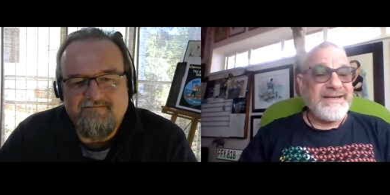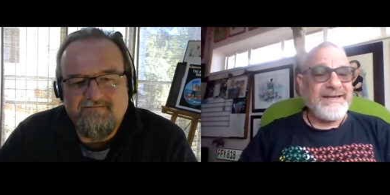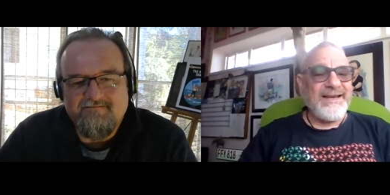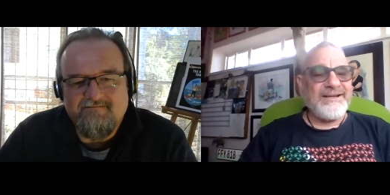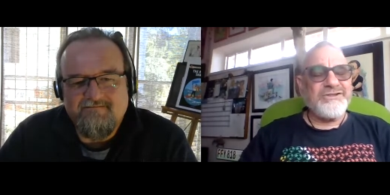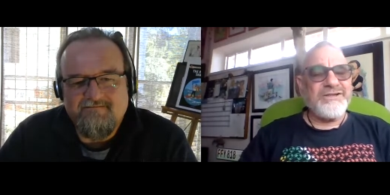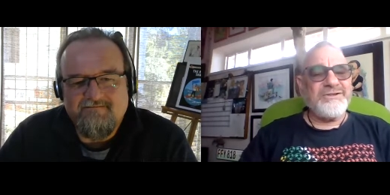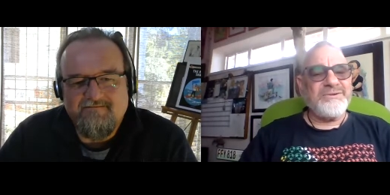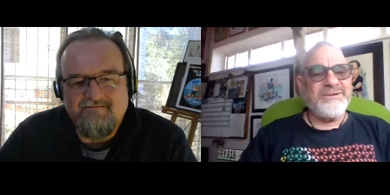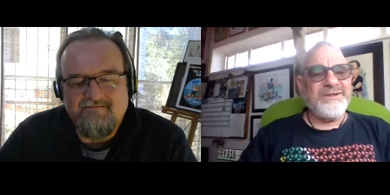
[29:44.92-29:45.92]
Speaker 1: deadline
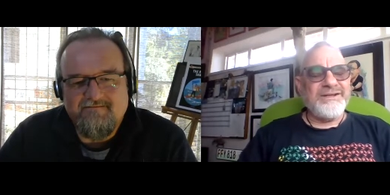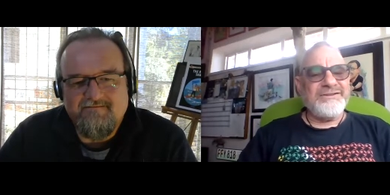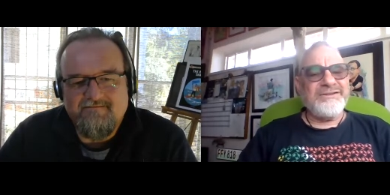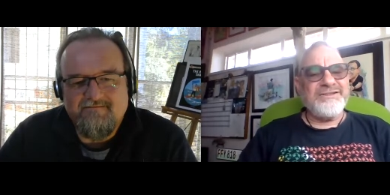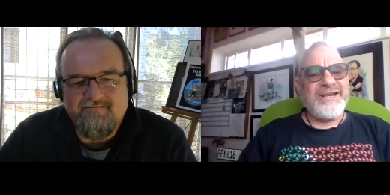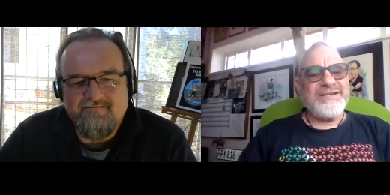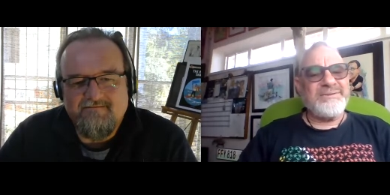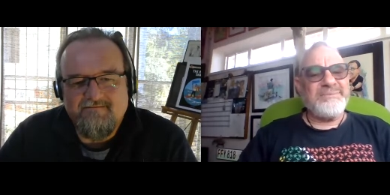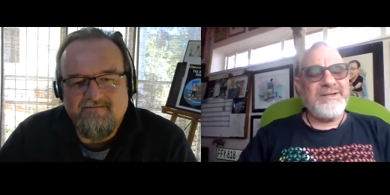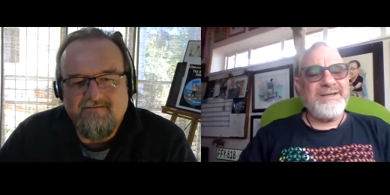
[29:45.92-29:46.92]
schedule to
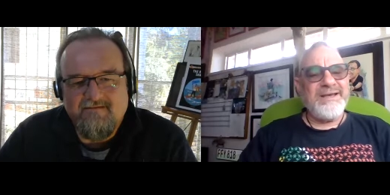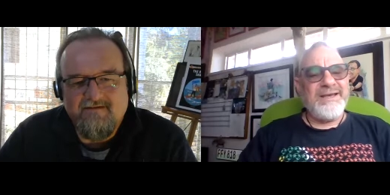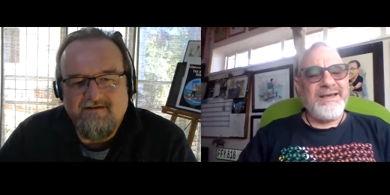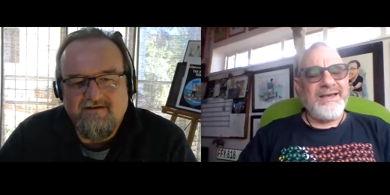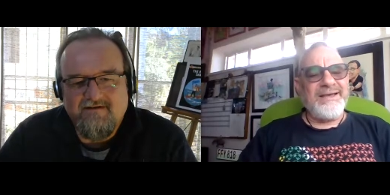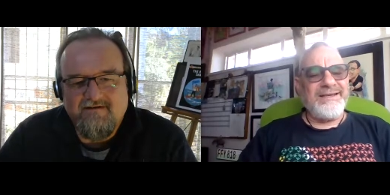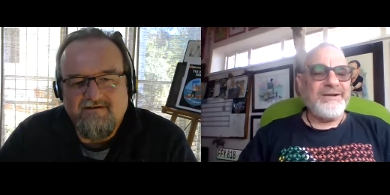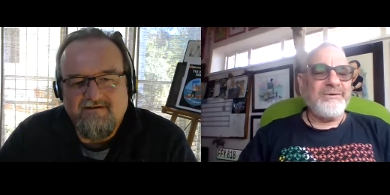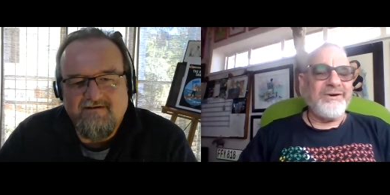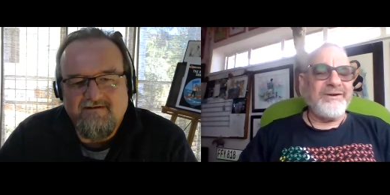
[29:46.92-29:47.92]
chat to me uh,
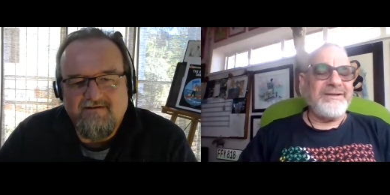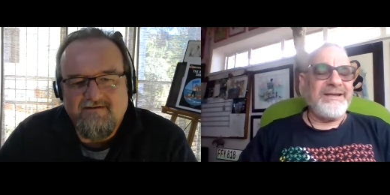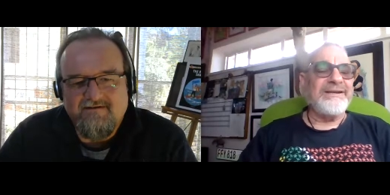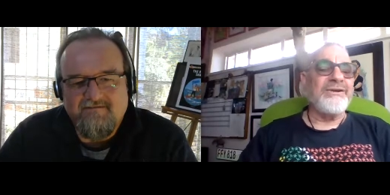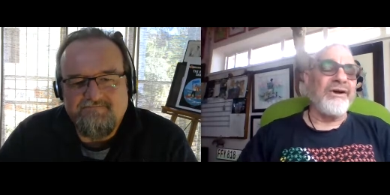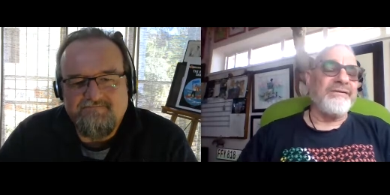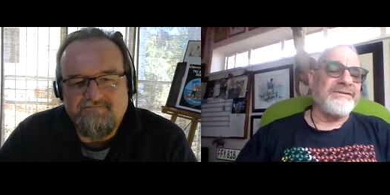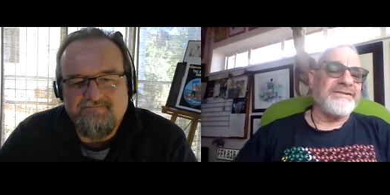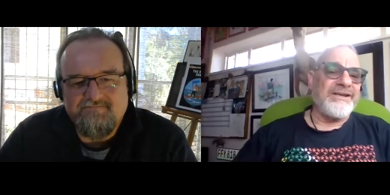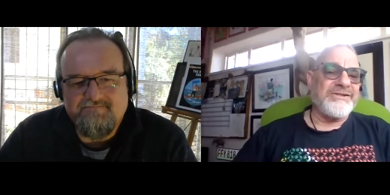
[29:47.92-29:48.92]
here on In
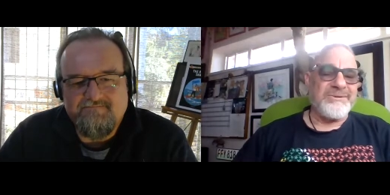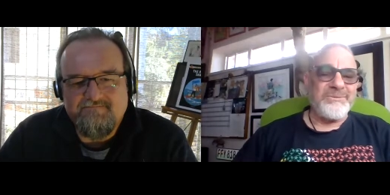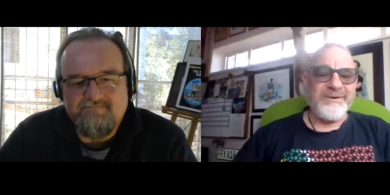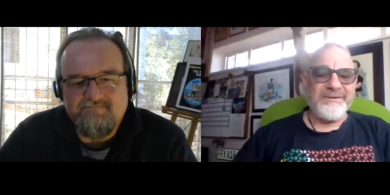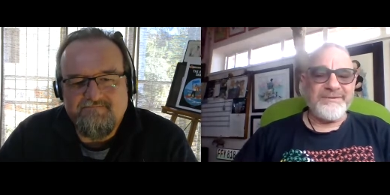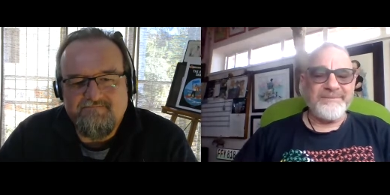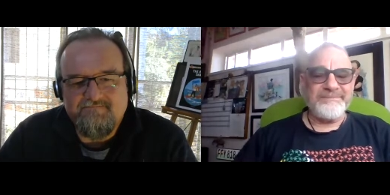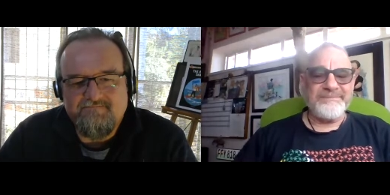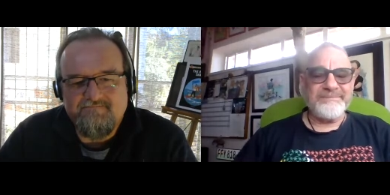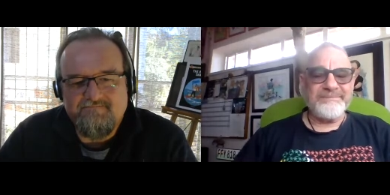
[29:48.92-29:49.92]
Conversation With.
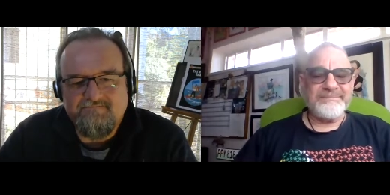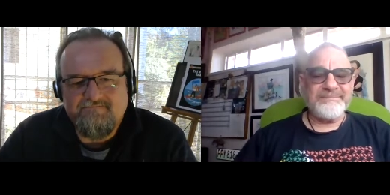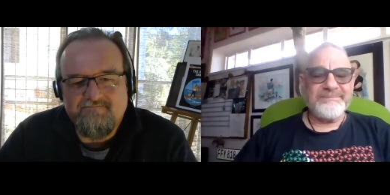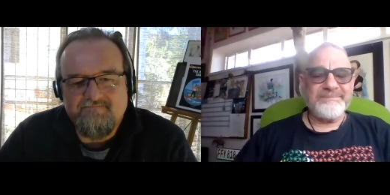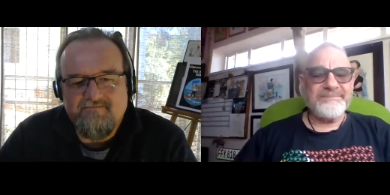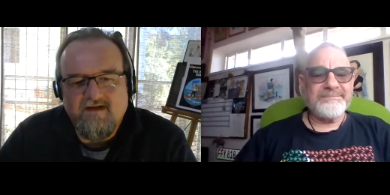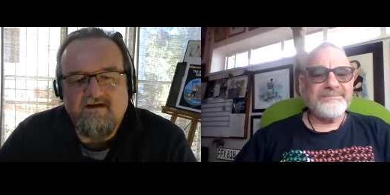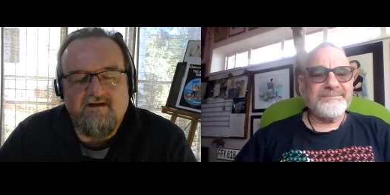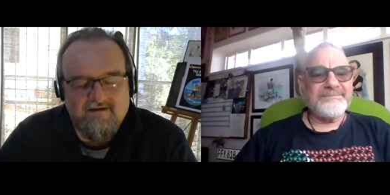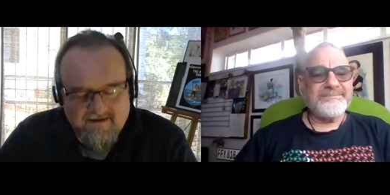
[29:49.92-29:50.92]

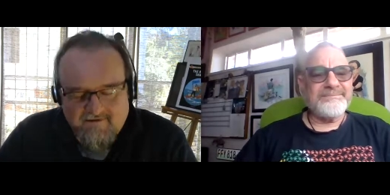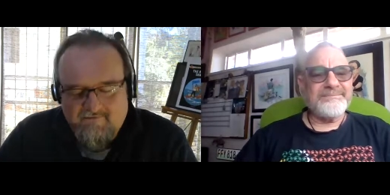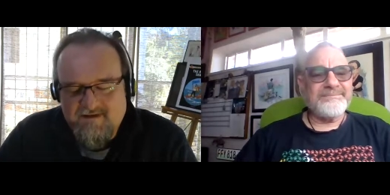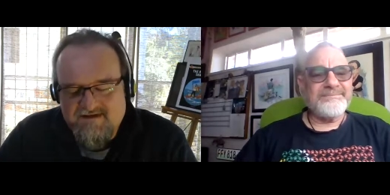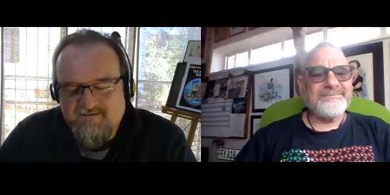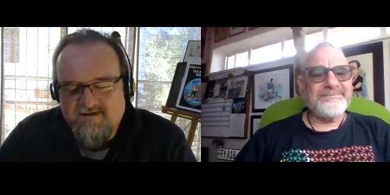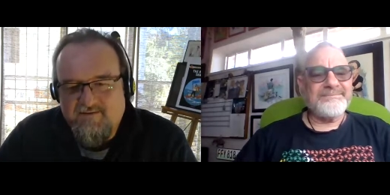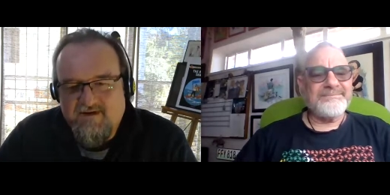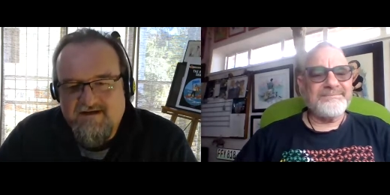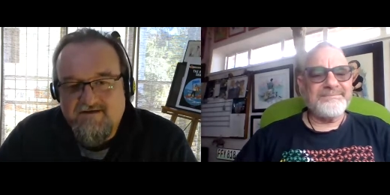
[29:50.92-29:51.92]
Speaker 2: Thank you very much. It's been a
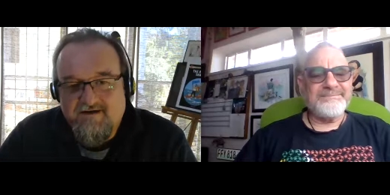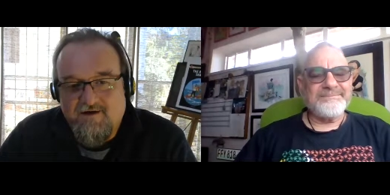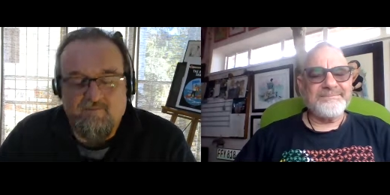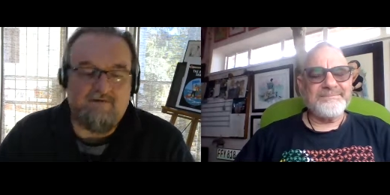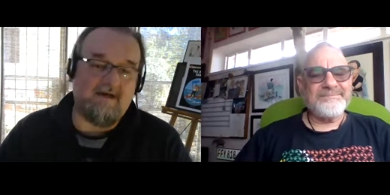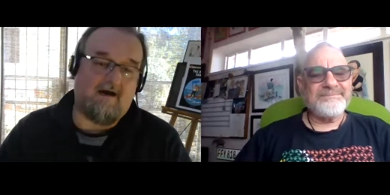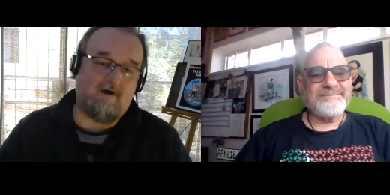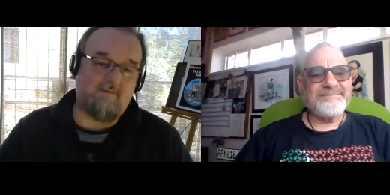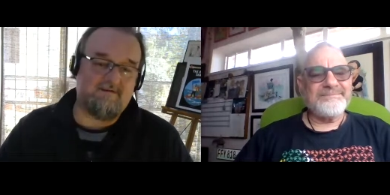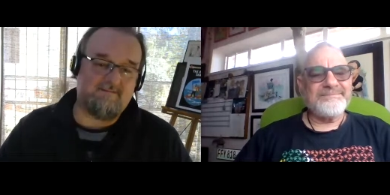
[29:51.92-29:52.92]
pleasure, and I hope I, was, I
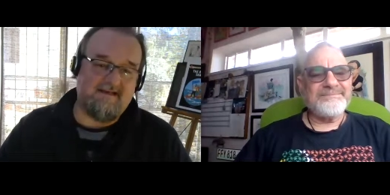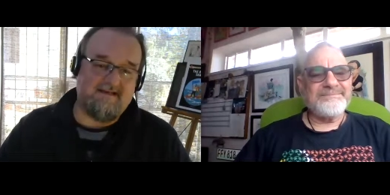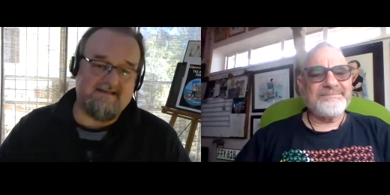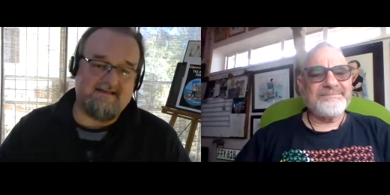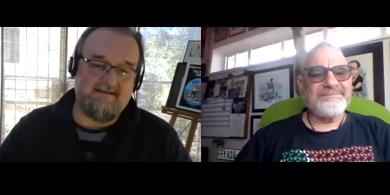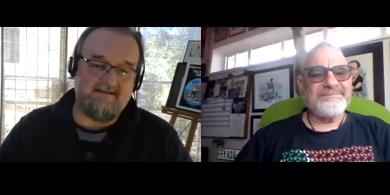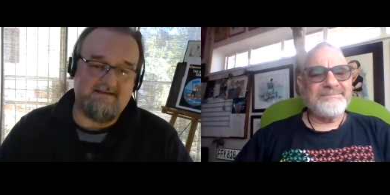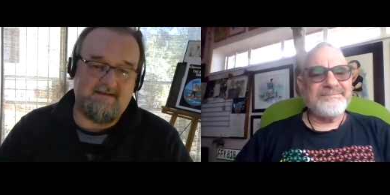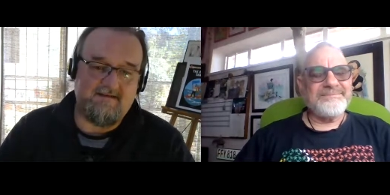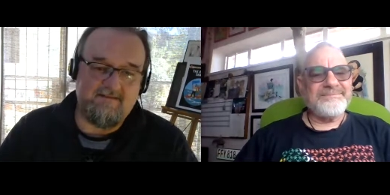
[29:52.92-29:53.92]
hope I was making
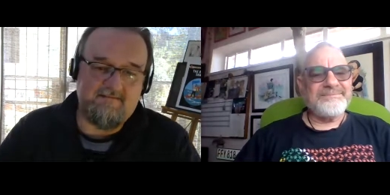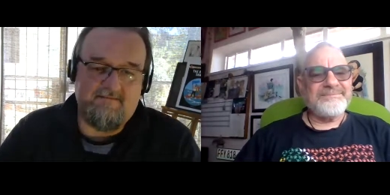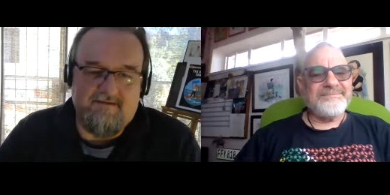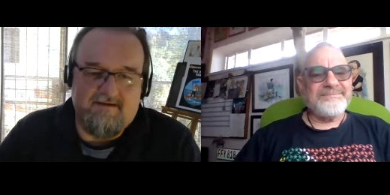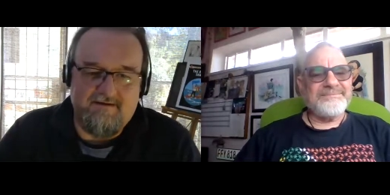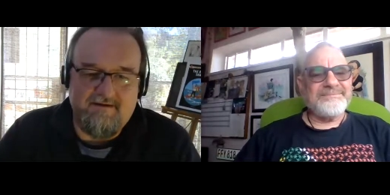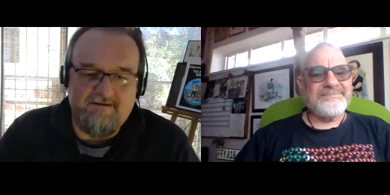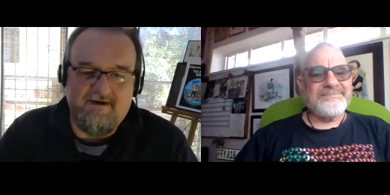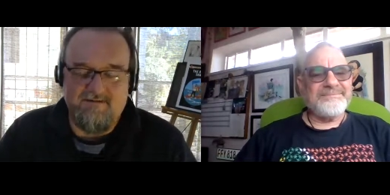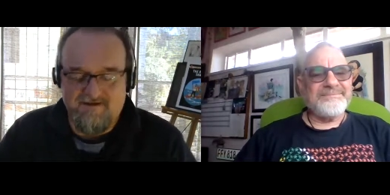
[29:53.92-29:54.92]
sense. Um, I
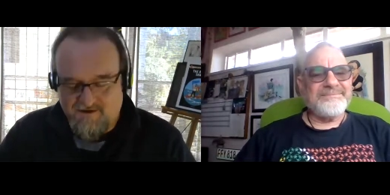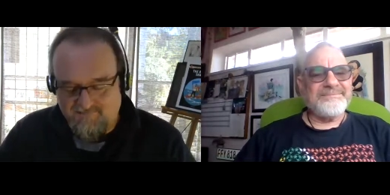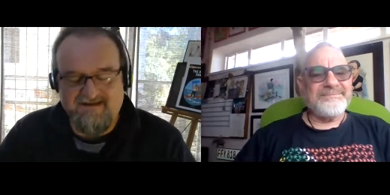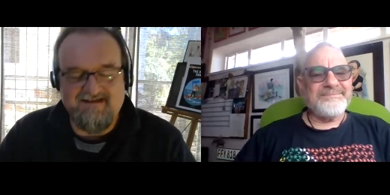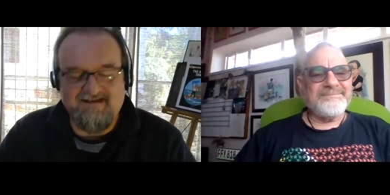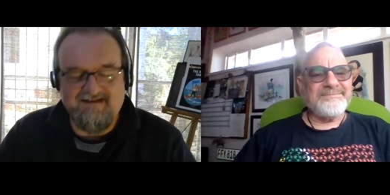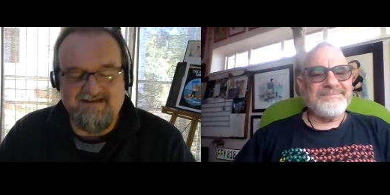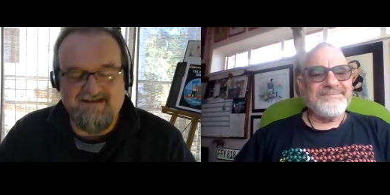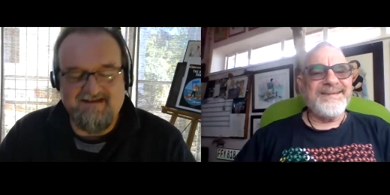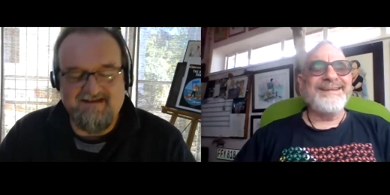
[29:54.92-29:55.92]
don't know how much coffee it kicked
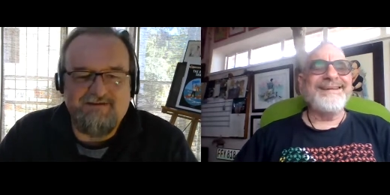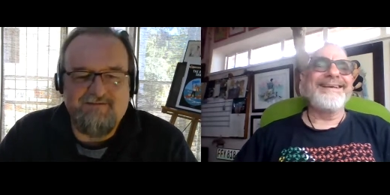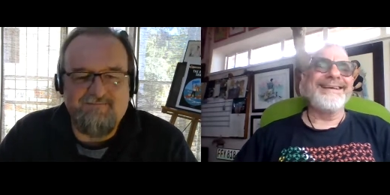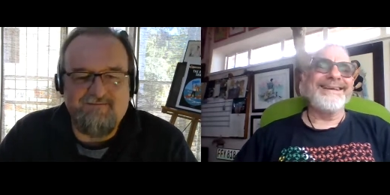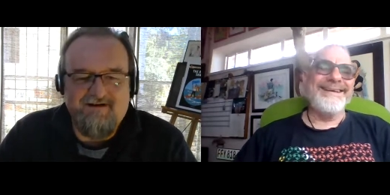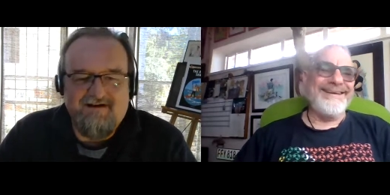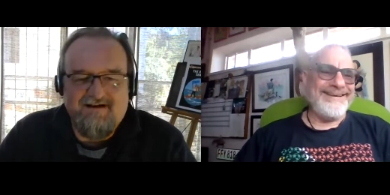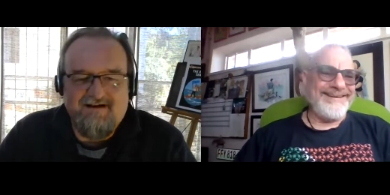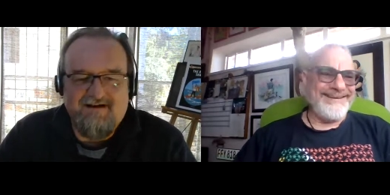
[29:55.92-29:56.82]
in, but um, I,